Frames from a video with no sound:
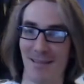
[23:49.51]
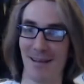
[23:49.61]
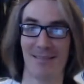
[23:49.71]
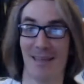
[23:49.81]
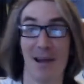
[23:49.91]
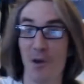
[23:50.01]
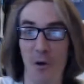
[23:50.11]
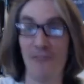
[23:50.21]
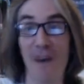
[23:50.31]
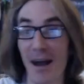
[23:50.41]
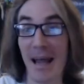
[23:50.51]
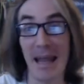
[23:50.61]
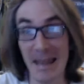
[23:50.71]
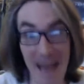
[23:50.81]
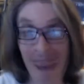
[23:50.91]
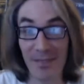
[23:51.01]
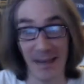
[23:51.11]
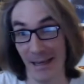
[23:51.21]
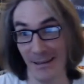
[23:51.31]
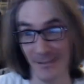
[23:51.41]
it's like they know fucking
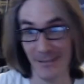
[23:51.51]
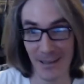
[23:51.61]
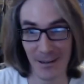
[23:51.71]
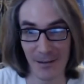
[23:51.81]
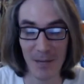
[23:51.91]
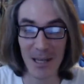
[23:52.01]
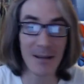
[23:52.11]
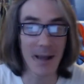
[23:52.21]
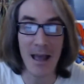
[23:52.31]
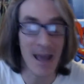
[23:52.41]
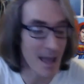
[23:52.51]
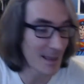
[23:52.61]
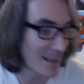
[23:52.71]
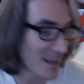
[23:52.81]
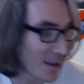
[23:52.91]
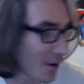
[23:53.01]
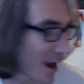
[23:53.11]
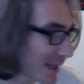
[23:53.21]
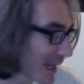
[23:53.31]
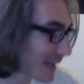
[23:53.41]
nothing. You know what I mean? It's,
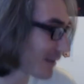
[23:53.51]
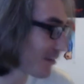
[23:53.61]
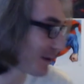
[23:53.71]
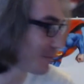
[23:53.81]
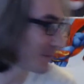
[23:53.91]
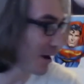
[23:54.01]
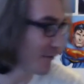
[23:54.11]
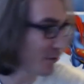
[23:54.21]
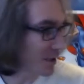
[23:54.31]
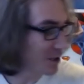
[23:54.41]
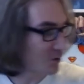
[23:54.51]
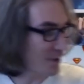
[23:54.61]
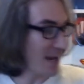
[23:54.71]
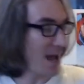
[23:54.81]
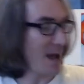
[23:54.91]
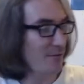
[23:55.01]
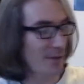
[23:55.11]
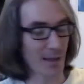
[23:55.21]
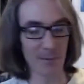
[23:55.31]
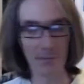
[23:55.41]
I like some conversations I
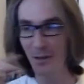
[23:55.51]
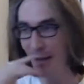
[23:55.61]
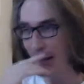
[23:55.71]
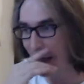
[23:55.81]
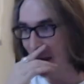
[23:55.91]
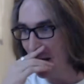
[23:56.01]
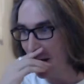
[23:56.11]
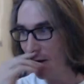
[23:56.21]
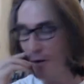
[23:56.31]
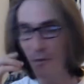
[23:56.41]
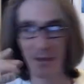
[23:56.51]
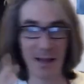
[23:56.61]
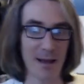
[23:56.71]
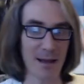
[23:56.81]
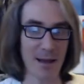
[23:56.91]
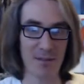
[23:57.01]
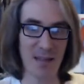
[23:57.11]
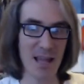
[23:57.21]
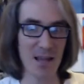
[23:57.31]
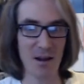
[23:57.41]
have with them. It's like, they got
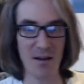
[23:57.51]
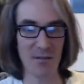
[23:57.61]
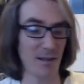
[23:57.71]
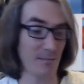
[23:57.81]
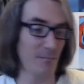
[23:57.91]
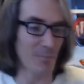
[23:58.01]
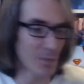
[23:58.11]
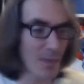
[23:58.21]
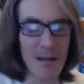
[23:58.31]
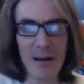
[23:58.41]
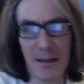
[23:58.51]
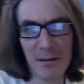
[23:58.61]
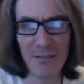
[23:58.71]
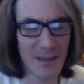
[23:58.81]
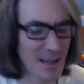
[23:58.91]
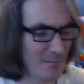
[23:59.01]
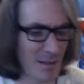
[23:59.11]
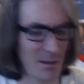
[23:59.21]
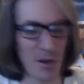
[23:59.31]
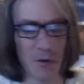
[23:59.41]
SD cards, and
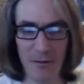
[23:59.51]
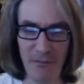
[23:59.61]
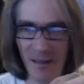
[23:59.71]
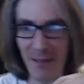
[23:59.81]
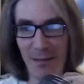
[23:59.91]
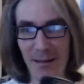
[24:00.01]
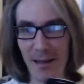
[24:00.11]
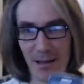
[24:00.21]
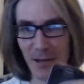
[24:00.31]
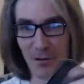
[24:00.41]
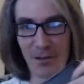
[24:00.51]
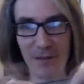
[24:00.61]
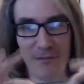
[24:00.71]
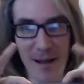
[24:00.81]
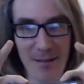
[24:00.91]
it fits in a little